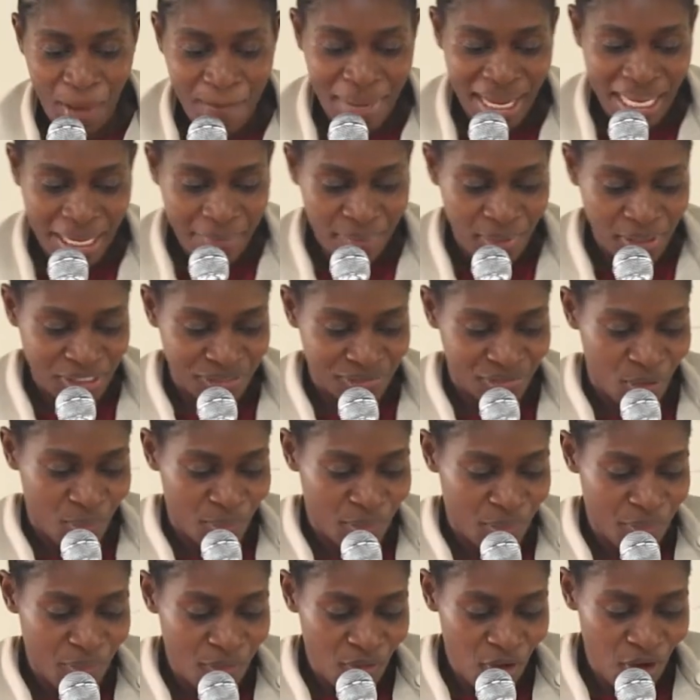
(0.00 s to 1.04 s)
our Bibles
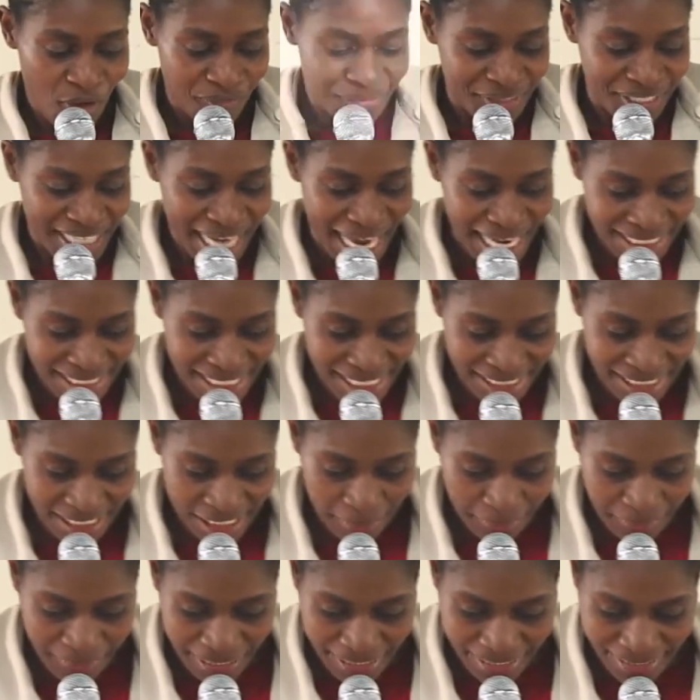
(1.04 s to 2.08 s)
from the book of Judges
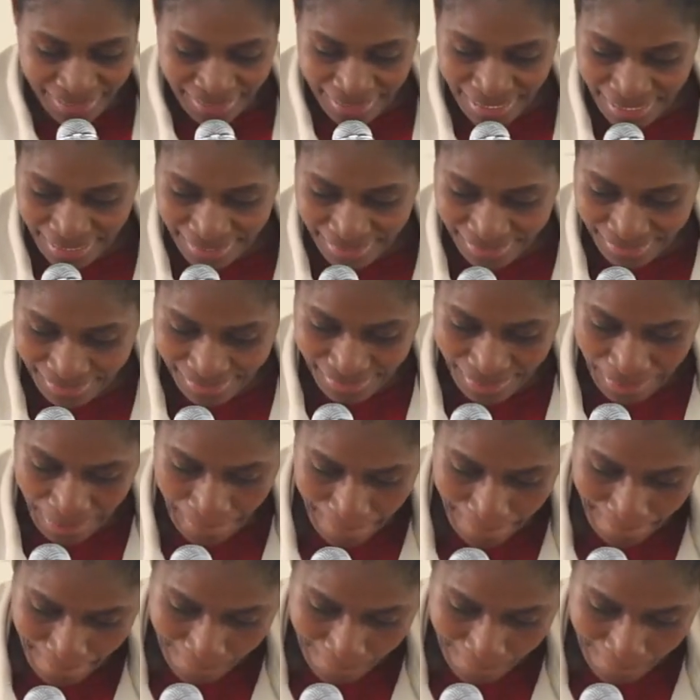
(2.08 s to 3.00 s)
chapter 6.